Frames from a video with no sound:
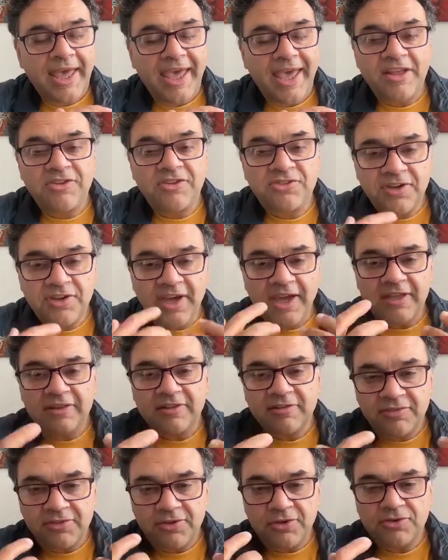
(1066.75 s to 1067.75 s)
educate the
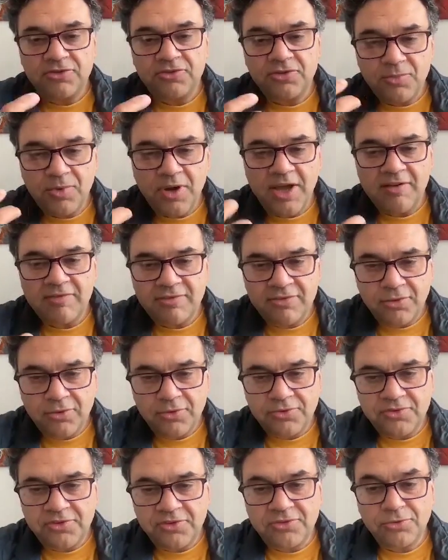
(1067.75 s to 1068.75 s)
future
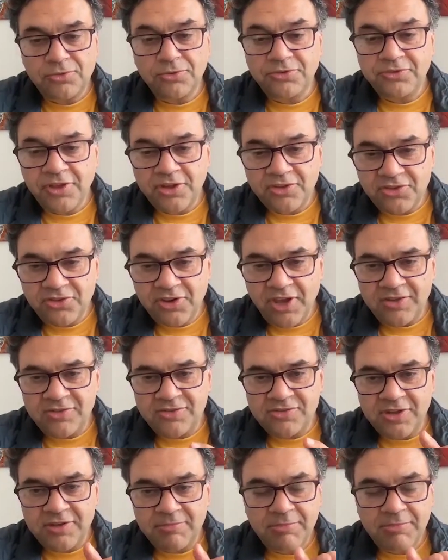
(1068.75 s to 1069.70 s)
workforce is also changing,